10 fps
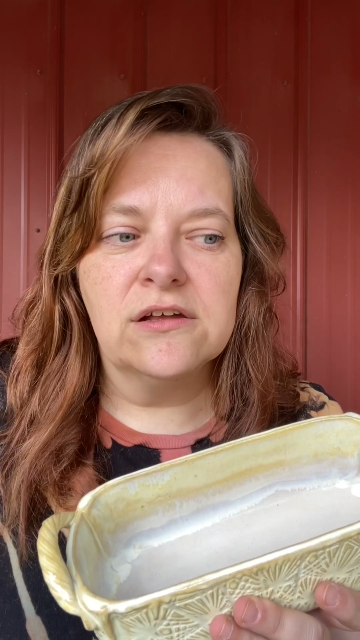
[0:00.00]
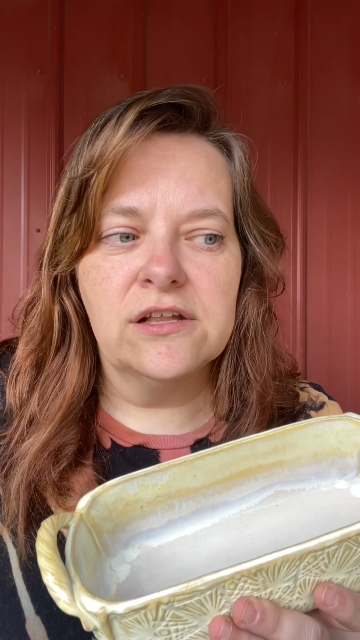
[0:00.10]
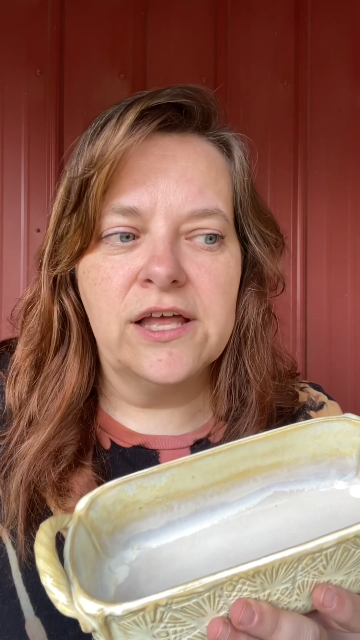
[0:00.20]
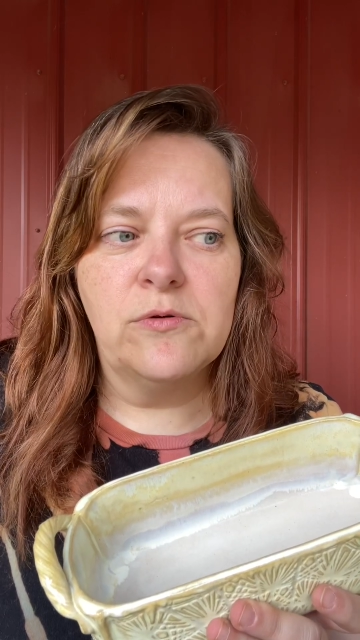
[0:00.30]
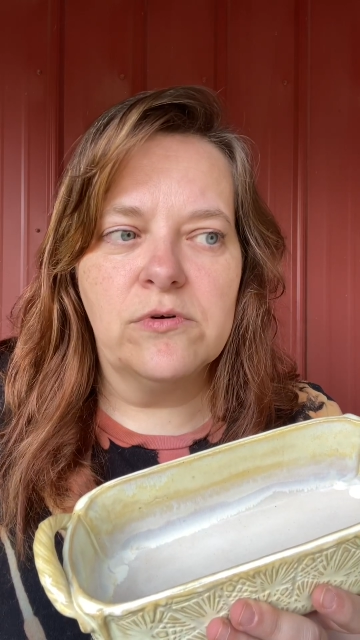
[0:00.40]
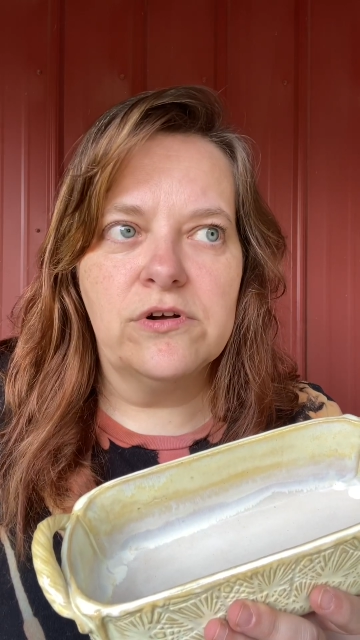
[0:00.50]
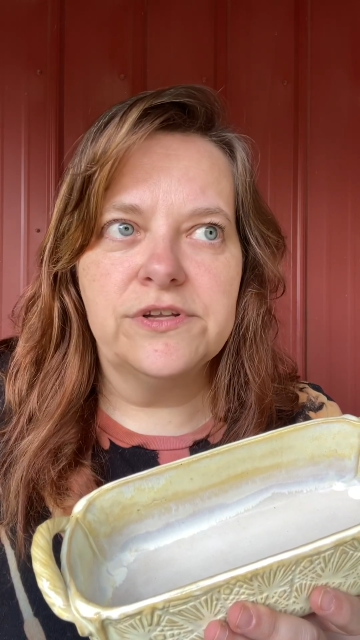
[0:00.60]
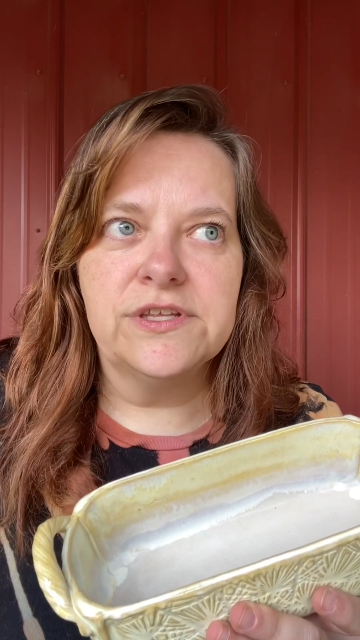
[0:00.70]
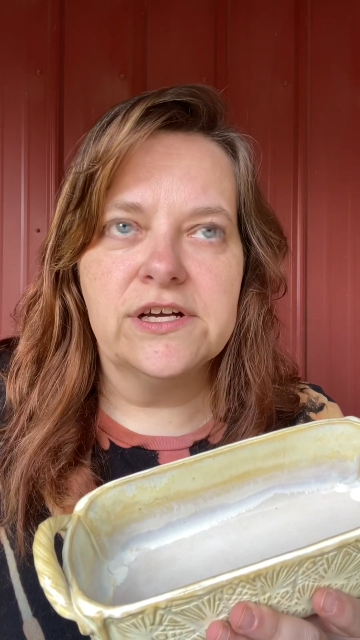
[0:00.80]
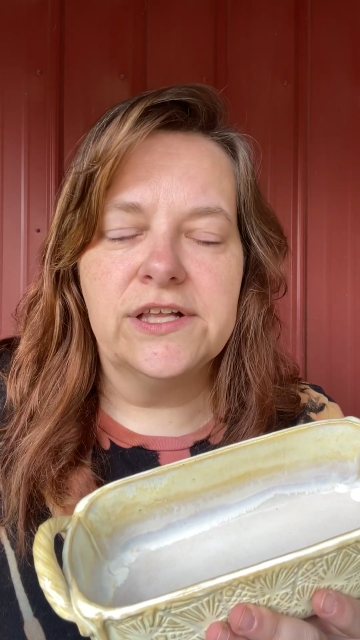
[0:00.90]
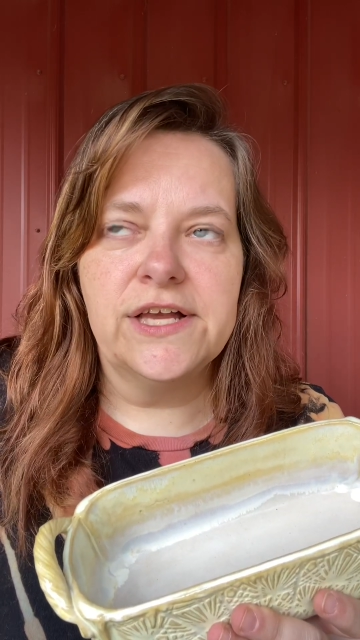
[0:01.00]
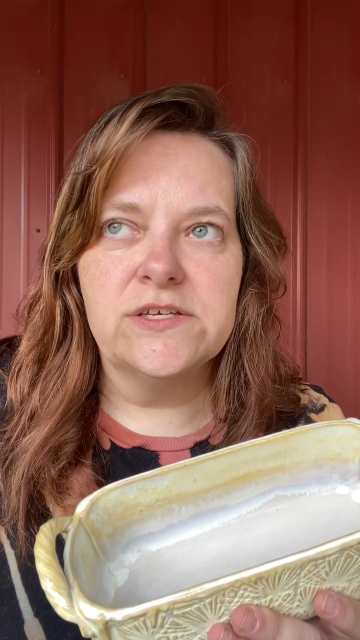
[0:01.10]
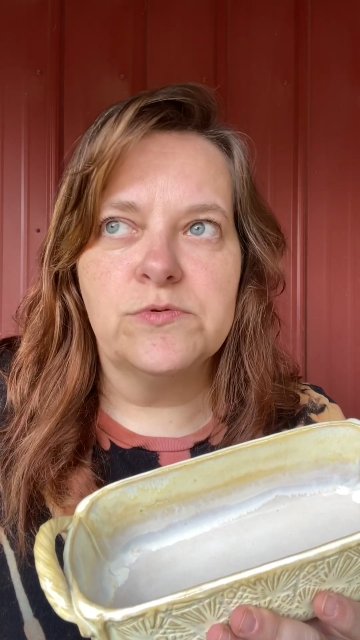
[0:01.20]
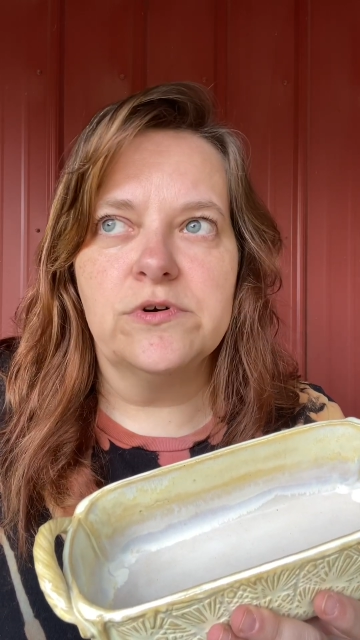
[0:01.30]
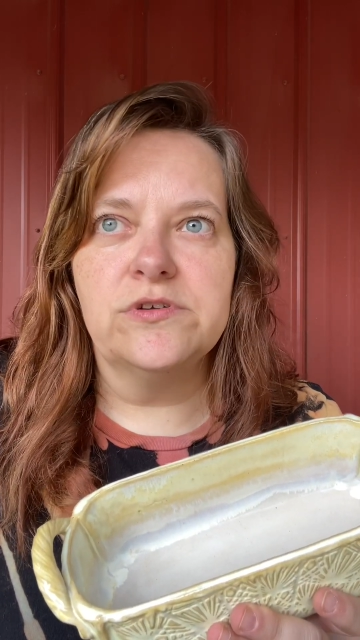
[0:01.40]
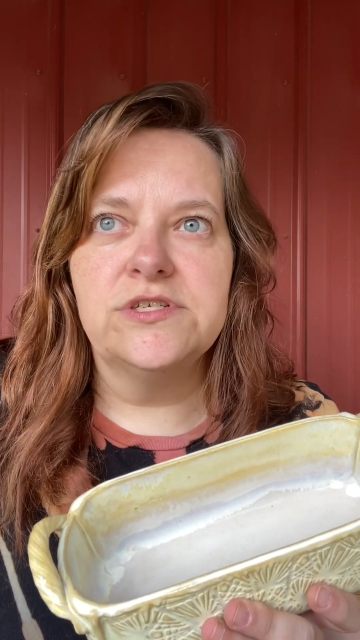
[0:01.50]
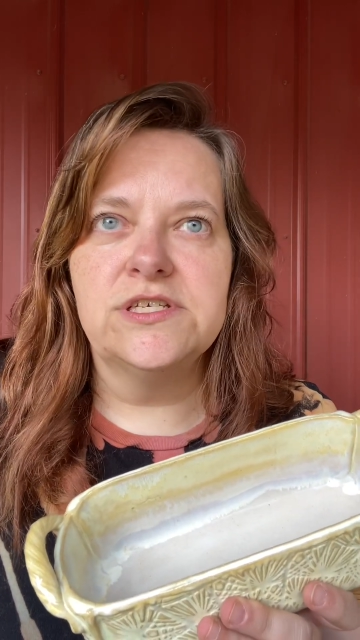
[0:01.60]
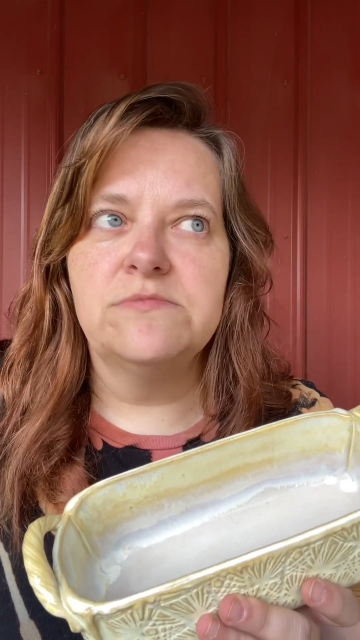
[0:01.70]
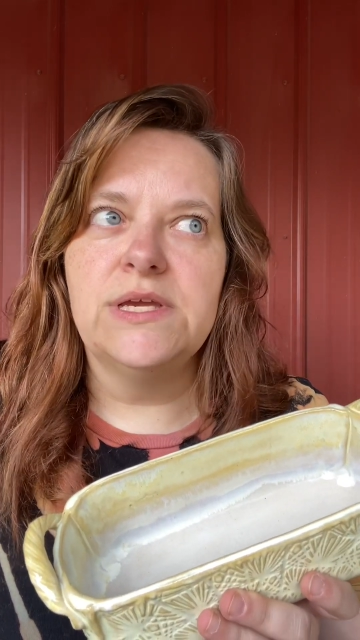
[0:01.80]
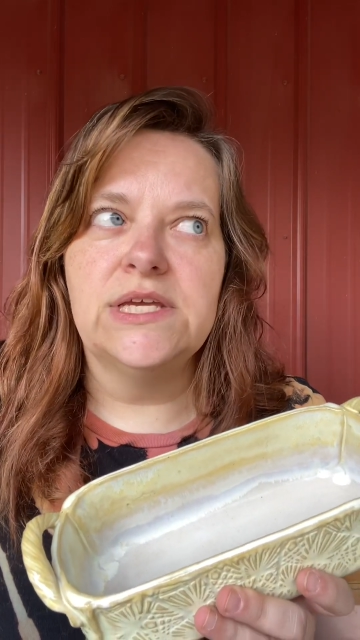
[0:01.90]
clay world, in the glaze world,
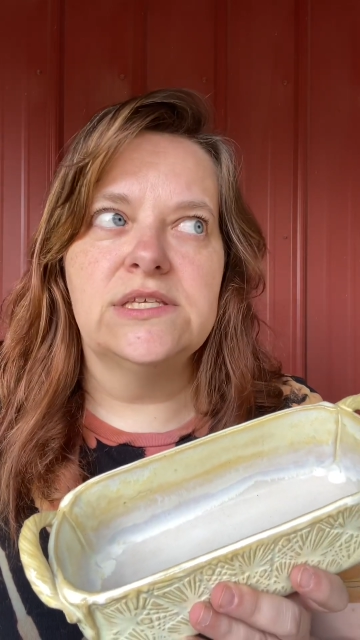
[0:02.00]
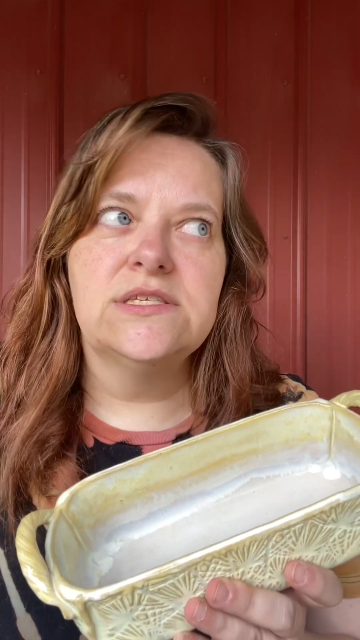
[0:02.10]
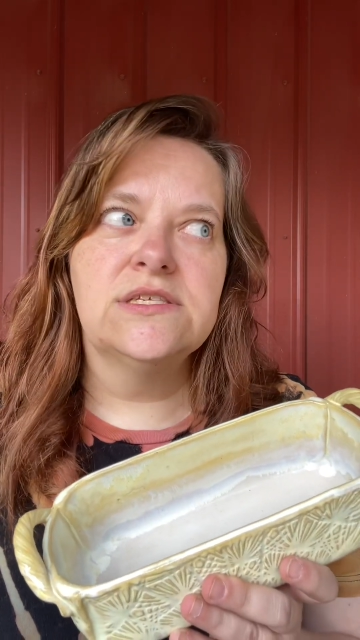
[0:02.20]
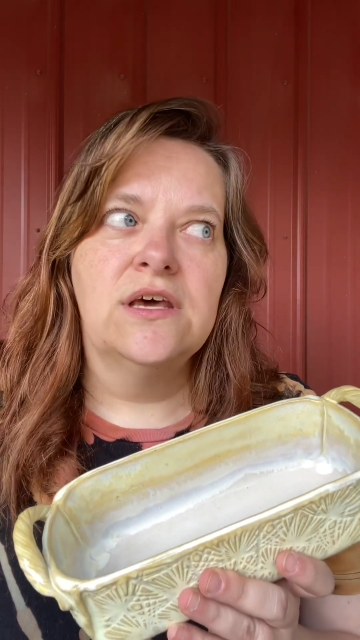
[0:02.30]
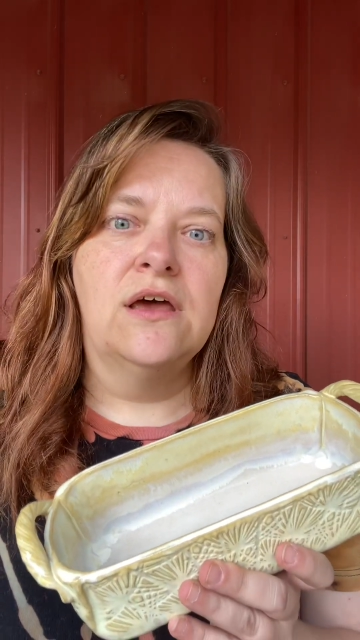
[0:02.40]
just means